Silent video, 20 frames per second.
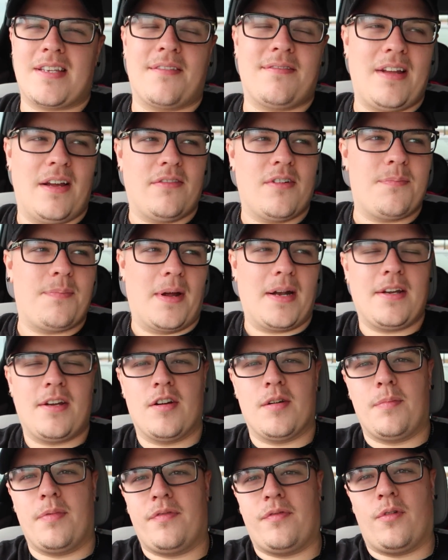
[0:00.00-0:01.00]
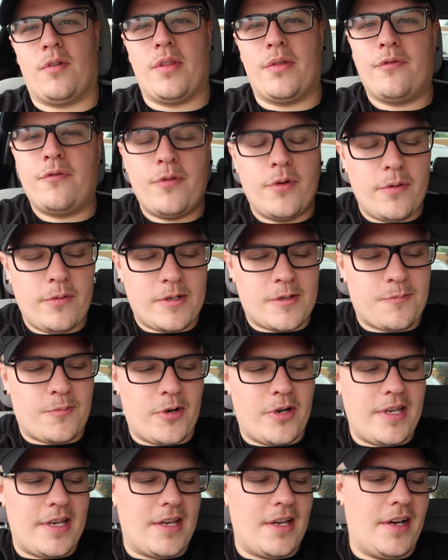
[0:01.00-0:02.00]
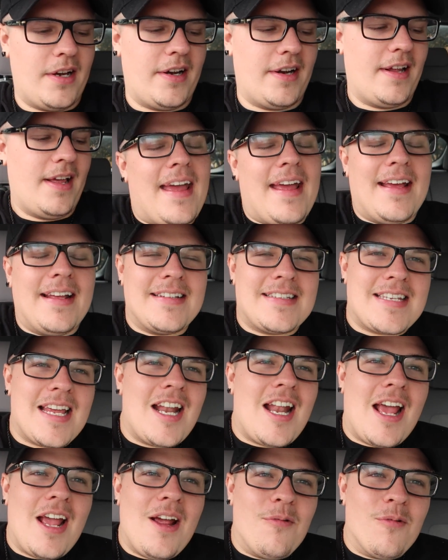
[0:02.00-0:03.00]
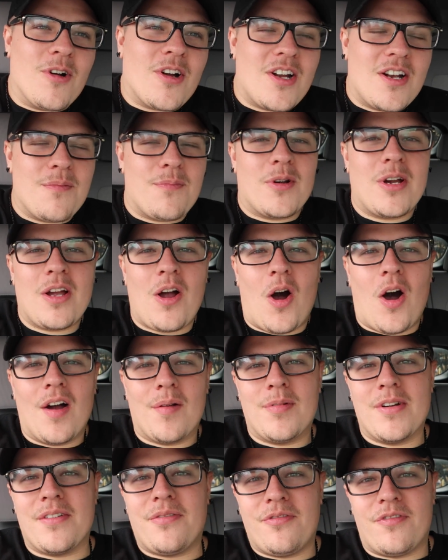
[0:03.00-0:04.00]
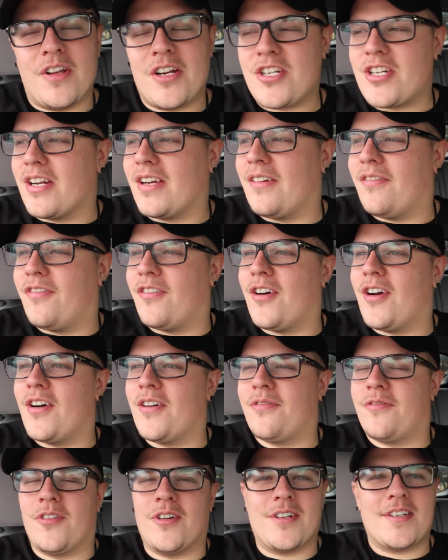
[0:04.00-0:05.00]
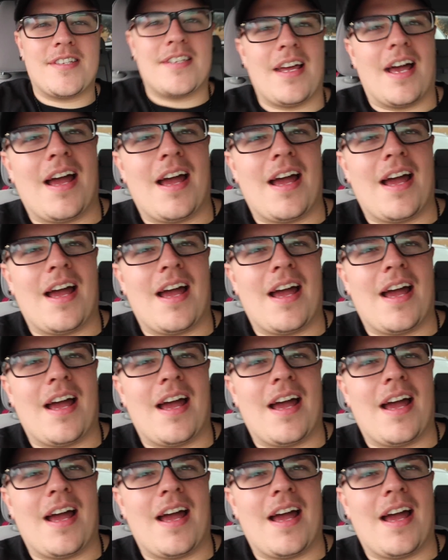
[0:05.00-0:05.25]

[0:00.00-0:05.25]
I've never been here before. The food was pretty good and today we're gonna bring Aubrey fishing for her first